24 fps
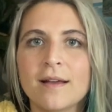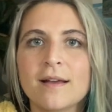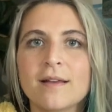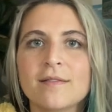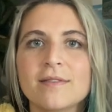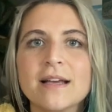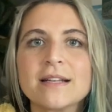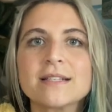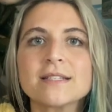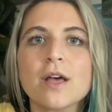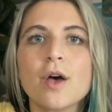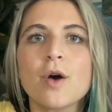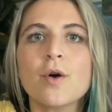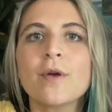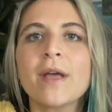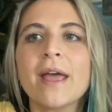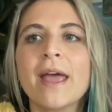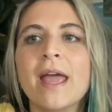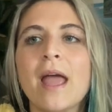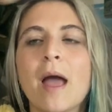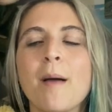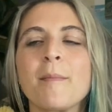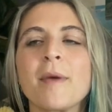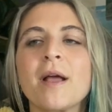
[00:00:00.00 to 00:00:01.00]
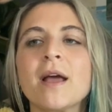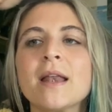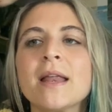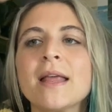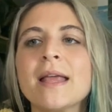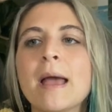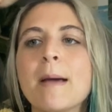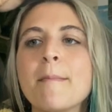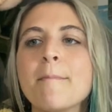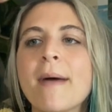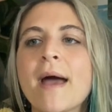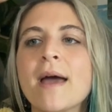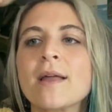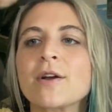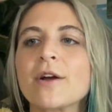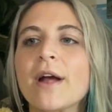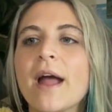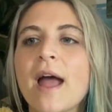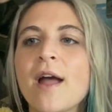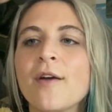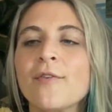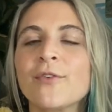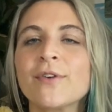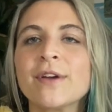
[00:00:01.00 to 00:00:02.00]
That's okay. I'm gonna get better
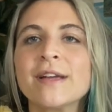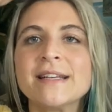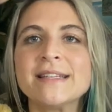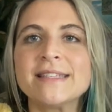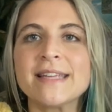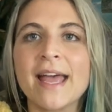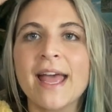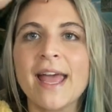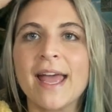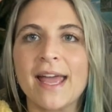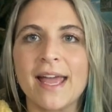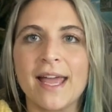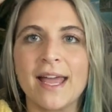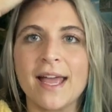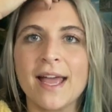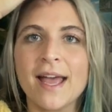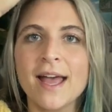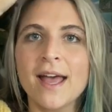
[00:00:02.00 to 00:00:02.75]
every day.